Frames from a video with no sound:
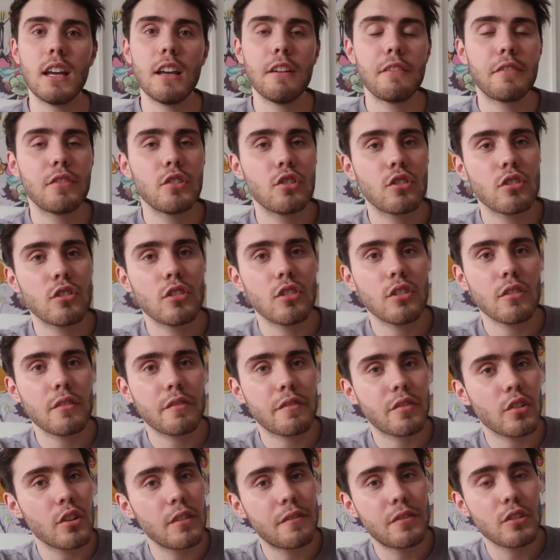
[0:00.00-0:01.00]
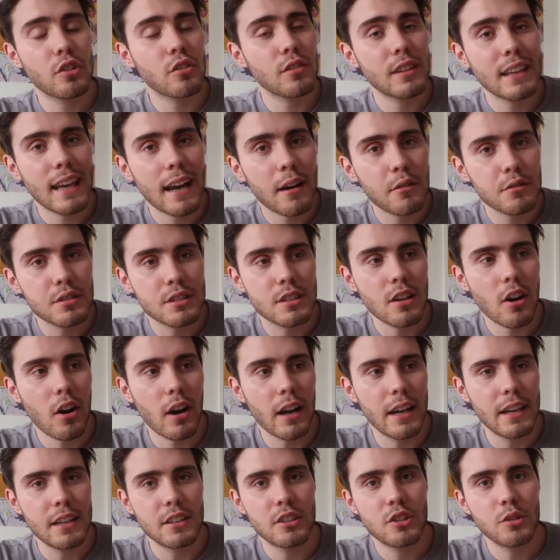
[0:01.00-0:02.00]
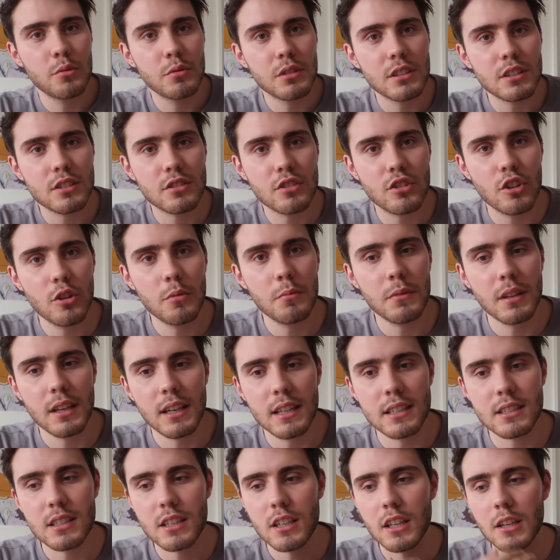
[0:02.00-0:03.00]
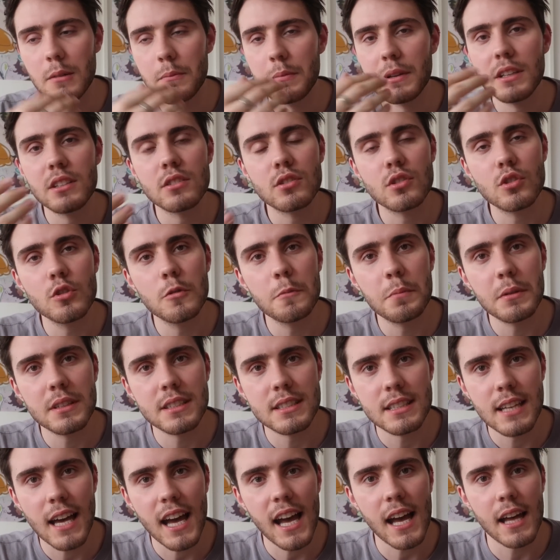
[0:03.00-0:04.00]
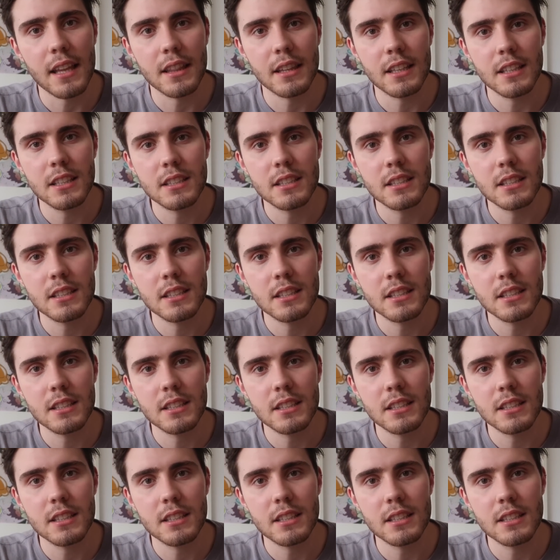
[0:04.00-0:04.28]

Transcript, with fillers: if you're on the outside, you would assume that it's going to be super sad.